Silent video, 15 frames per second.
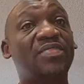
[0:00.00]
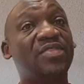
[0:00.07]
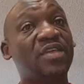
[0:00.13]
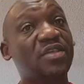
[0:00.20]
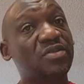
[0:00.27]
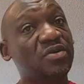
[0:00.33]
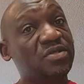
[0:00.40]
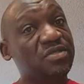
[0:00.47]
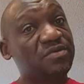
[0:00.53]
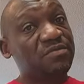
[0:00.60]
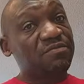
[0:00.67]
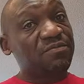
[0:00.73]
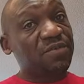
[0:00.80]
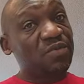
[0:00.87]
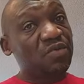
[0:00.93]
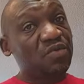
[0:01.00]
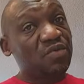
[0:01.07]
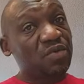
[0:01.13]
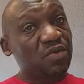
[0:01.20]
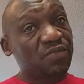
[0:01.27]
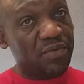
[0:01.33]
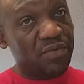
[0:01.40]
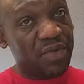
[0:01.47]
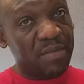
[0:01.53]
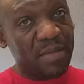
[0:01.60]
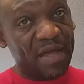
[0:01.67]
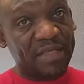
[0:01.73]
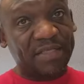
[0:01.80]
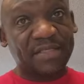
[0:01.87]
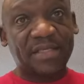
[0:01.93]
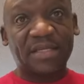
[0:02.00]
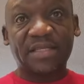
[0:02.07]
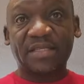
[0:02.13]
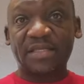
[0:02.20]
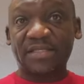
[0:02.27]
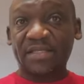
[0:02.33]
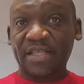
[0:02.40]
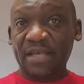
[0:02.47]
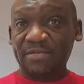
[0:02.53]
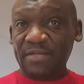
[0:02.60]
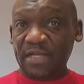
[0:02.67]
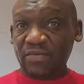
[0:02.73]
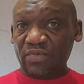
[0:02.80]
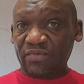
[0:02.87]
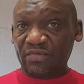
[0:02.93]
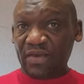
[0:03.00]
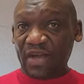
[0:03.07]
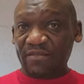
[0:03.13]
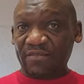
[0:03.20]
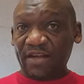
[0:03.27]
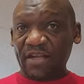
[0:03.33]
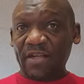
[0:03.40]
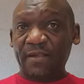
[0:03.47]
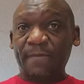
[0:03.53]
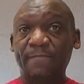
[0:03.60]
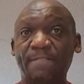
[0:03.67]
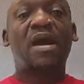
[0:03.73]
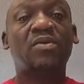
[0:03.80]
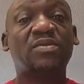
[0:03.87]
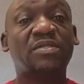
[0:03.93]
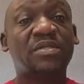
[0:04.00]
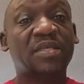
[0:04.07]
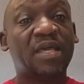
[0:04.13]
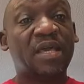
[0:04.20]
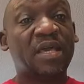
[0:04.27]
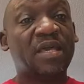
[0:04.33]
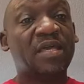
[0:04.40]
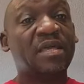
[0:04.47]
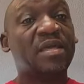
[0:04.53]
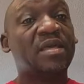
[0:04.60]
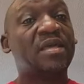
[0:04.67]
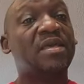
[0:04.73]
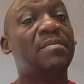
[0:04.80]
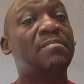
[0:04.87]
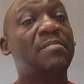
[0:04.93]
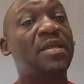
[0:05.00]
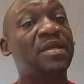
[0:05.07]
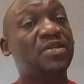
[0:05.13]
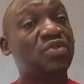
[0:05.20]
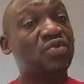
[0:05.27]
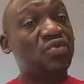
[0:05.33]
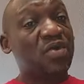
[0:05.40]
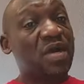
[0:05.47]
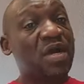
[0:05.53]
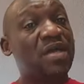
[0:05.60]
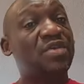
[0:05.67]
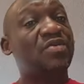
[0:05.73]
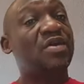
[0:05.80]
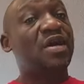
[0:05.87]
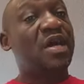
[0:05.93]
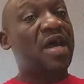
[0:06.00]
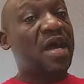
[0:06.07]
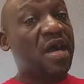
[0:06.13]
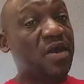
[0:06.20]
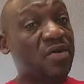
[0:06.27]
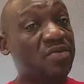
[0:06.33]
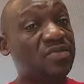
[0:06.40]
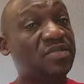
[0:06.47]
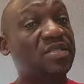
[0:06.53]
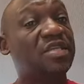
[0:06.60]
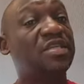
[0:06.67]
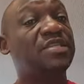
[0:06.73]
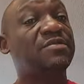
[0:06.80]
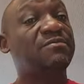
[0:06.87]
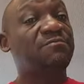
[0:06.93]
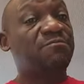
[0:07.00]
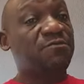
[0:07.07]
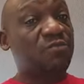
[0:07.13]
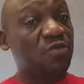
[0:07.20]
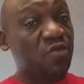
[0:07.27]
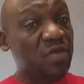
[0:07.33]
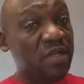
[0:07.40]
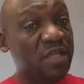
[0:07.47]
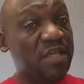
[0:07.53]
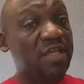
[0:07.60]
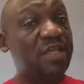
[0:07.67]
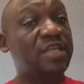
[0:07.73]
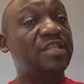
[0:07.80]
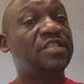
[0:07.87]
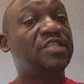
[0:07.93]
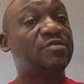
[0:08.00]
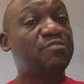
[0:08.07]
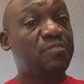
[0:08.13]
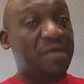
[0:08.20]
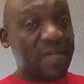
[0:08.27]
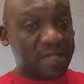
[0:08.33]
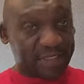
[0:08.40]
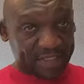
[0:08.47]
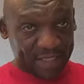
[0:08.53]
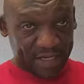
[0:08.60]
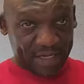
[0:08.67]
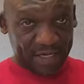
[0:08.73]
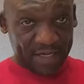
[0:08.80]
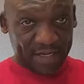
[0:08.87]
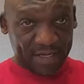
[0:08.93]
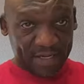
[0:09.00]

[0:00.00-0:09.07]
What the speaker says: I think those few remarks and steps that we've covered, I would say make sure your house is fully inspected.